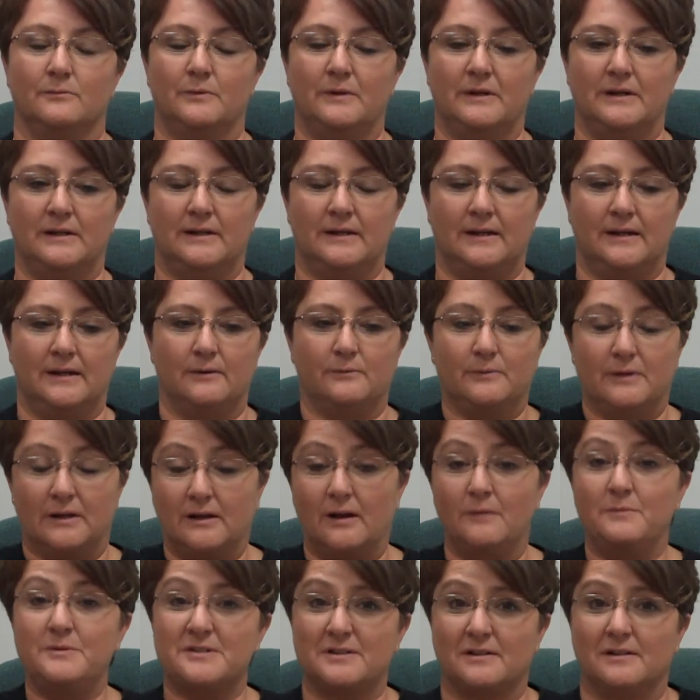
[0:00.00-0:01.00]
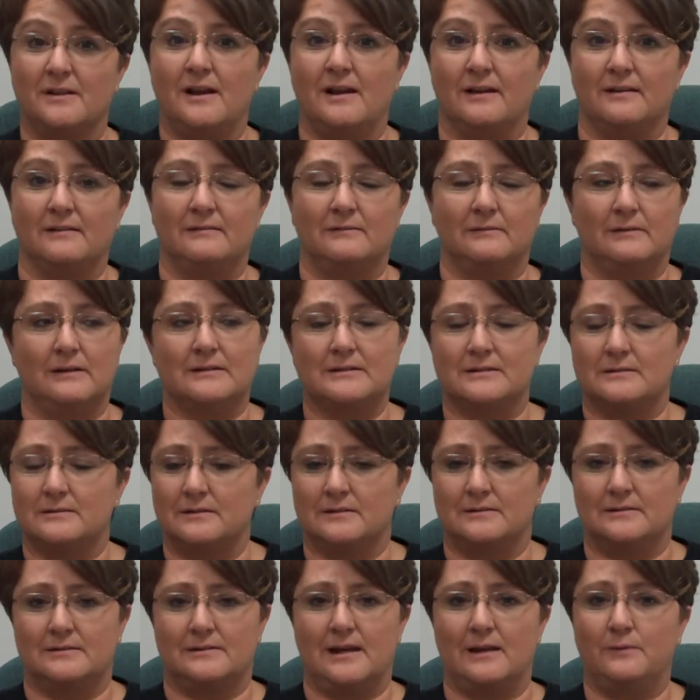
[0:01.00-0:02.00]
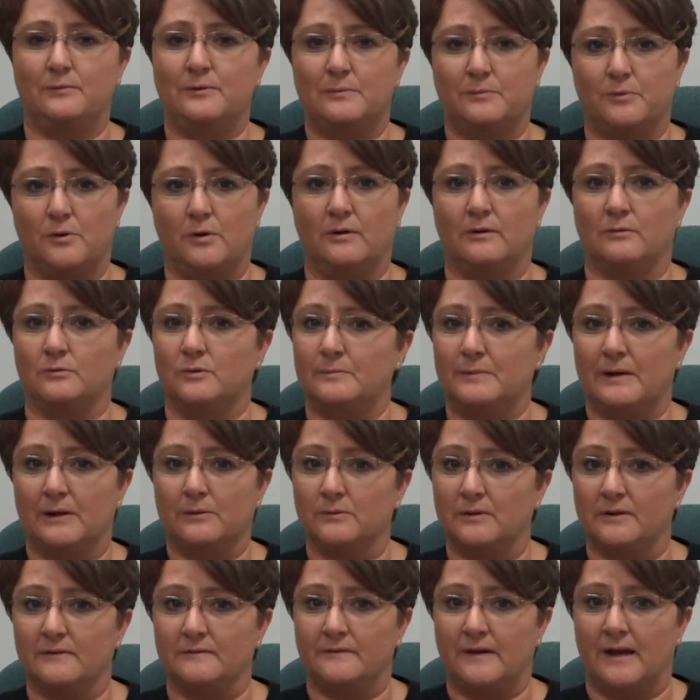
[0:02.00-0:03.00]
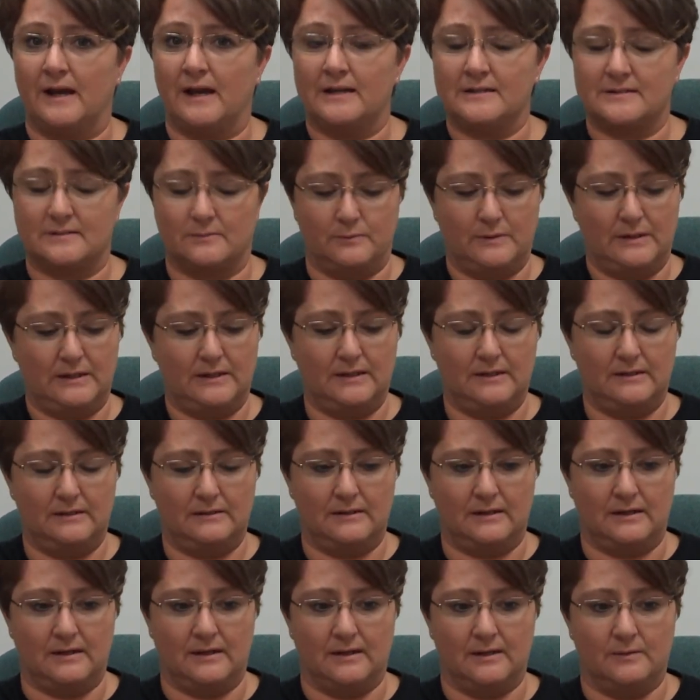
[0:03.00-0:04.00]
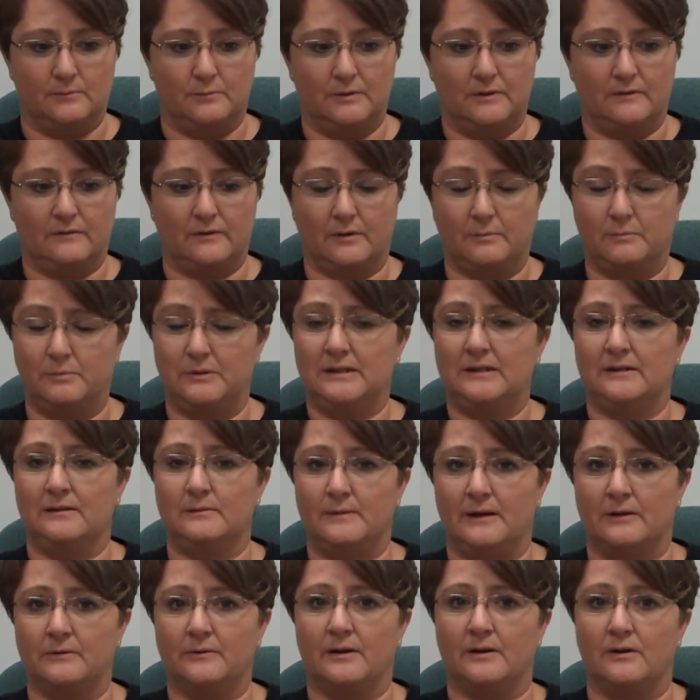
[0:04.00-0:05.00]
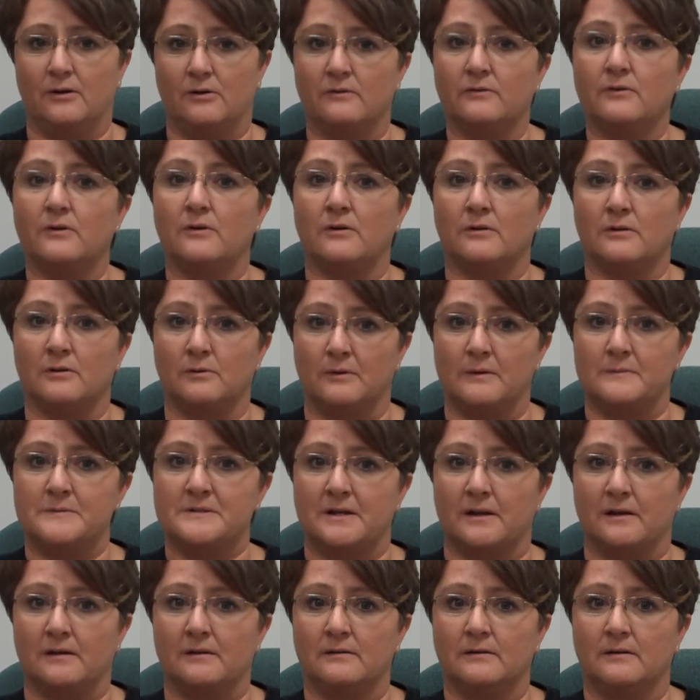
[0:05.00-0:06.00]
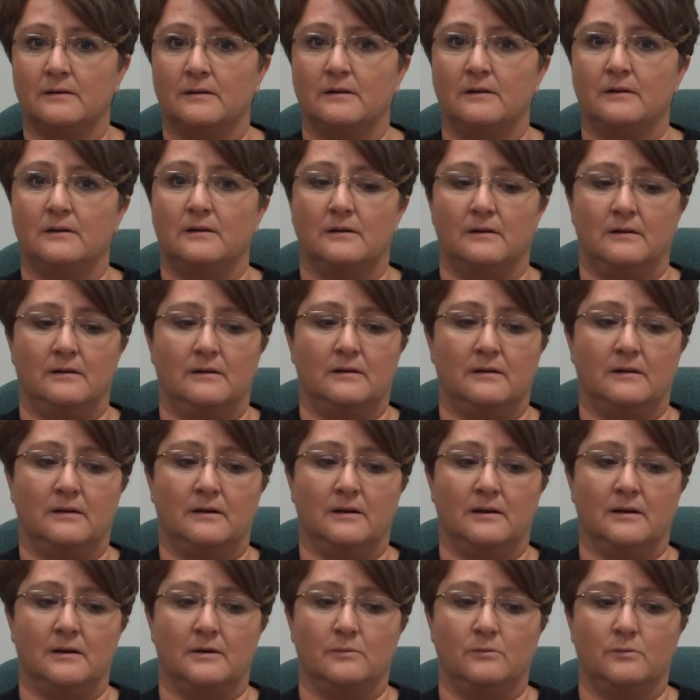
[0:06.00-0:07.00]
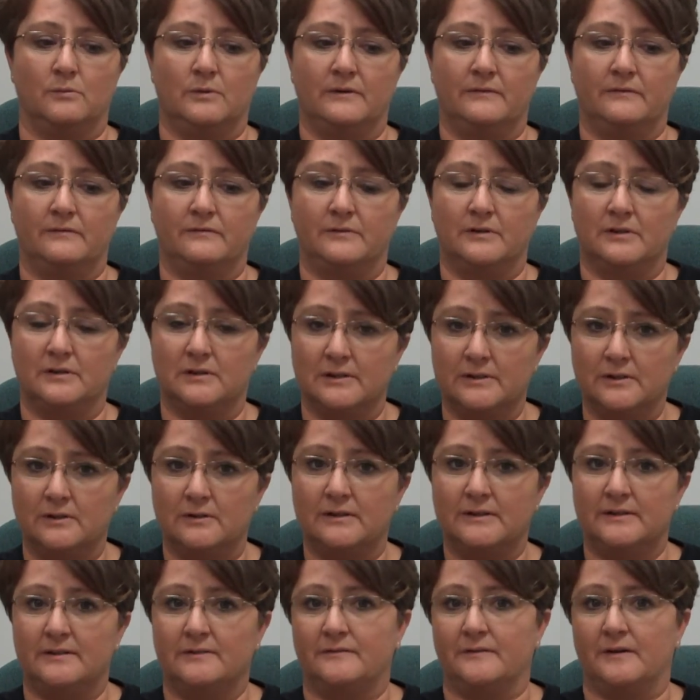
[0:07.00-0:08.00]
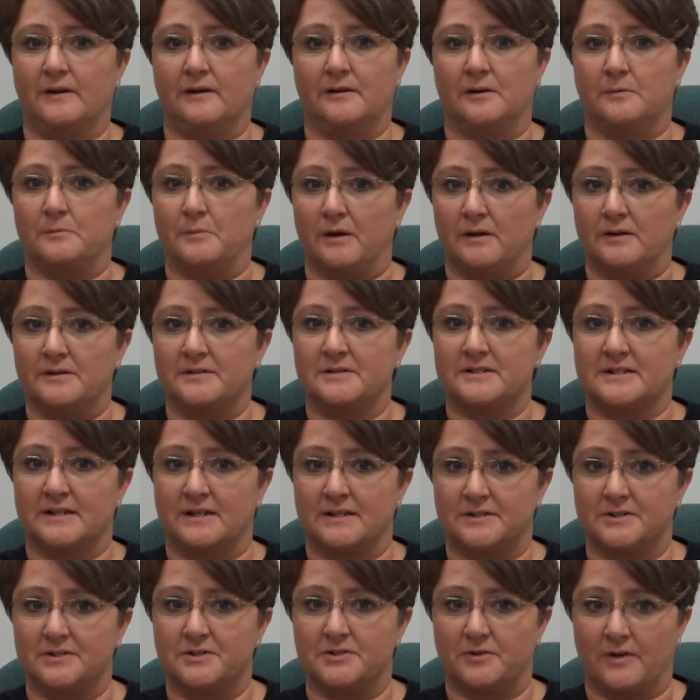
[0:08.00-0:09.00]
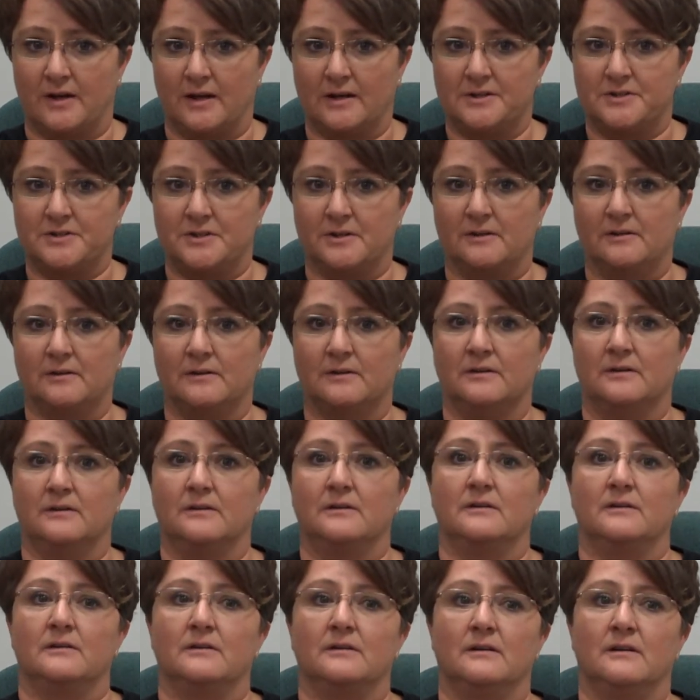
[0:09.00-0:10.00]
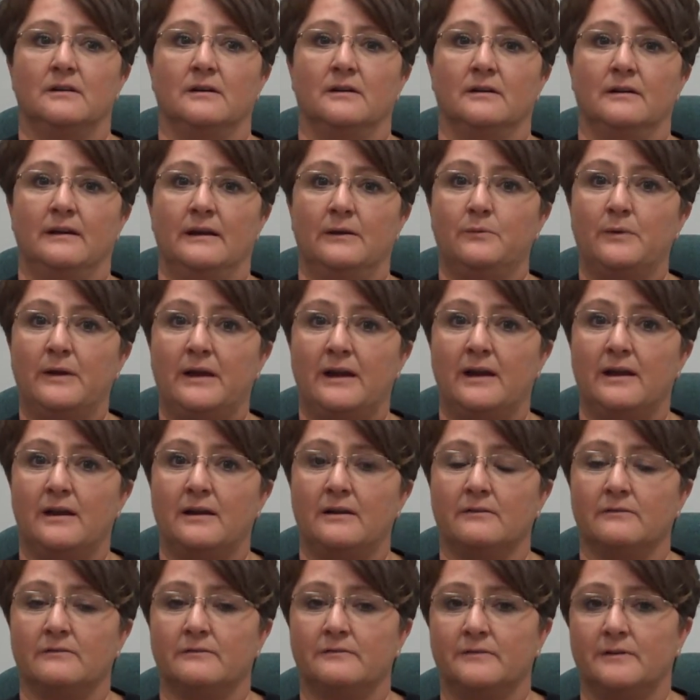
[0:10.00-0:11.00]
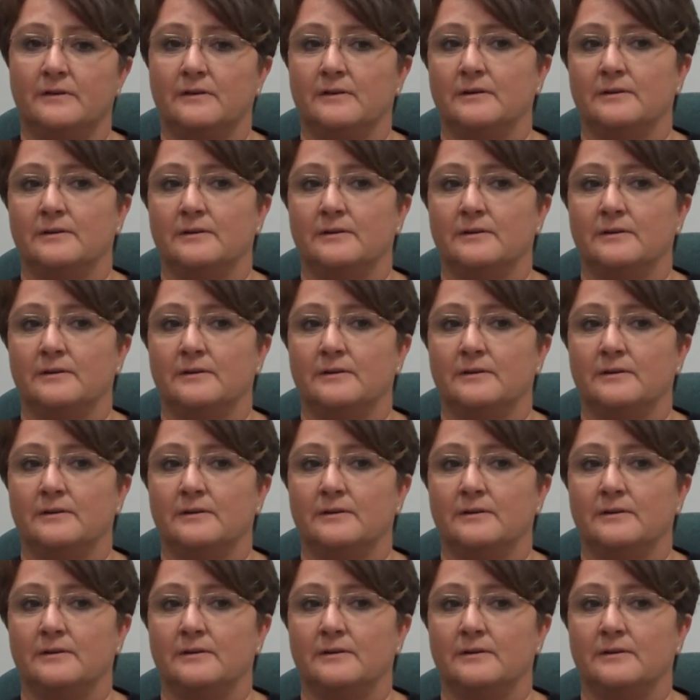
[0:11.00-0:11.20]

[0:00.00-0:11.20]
We accomplished a lot, and it's a 10-week program went by really fast. We're completely about ready to overhaul our website. We've clearly defined our monetization strategy, and we have